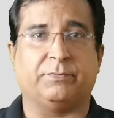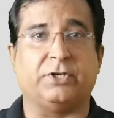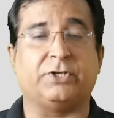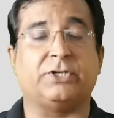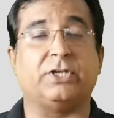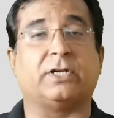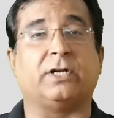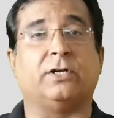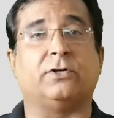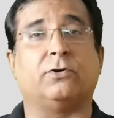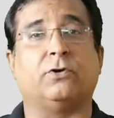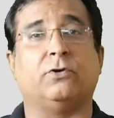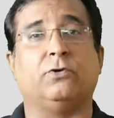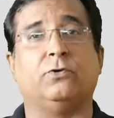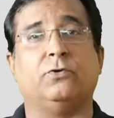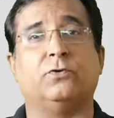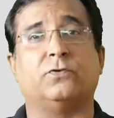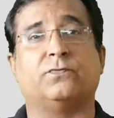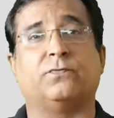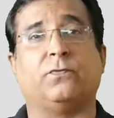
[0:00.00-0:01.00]
Pressure control
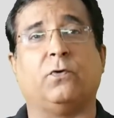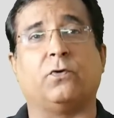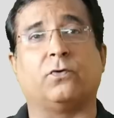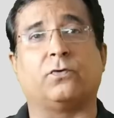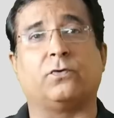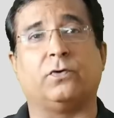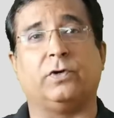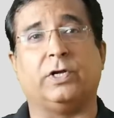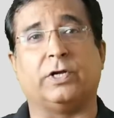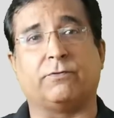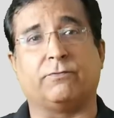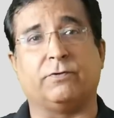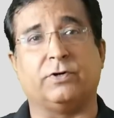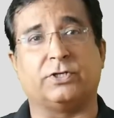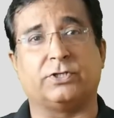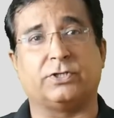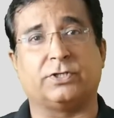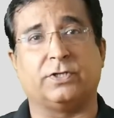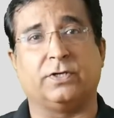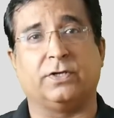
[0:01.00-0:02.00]
loops for
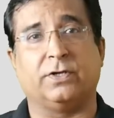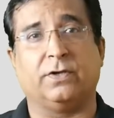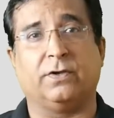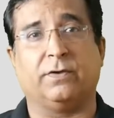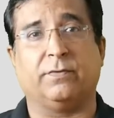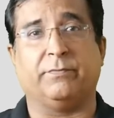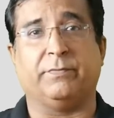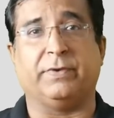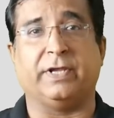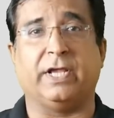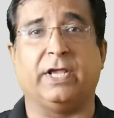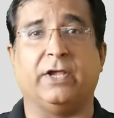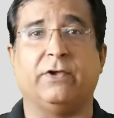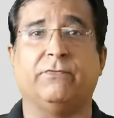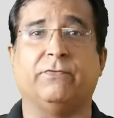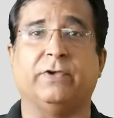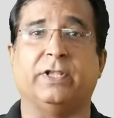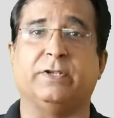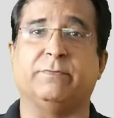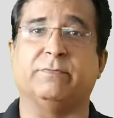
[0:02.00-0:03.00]
liquids
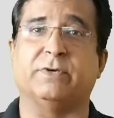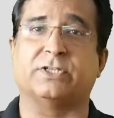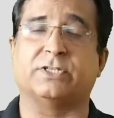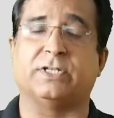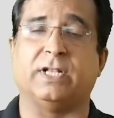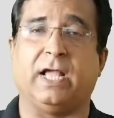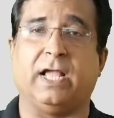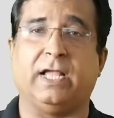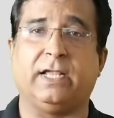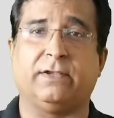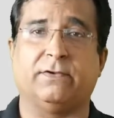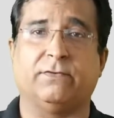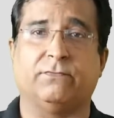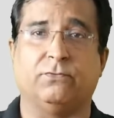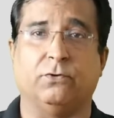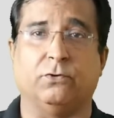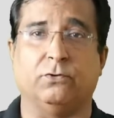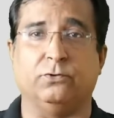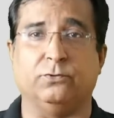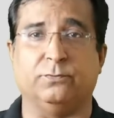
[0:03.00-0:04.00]
behave very much like
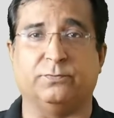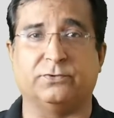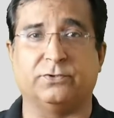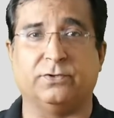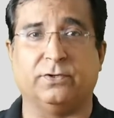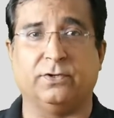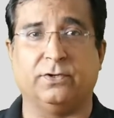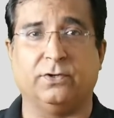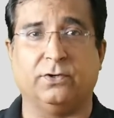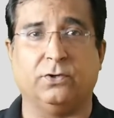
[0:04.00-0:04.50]
flow loops.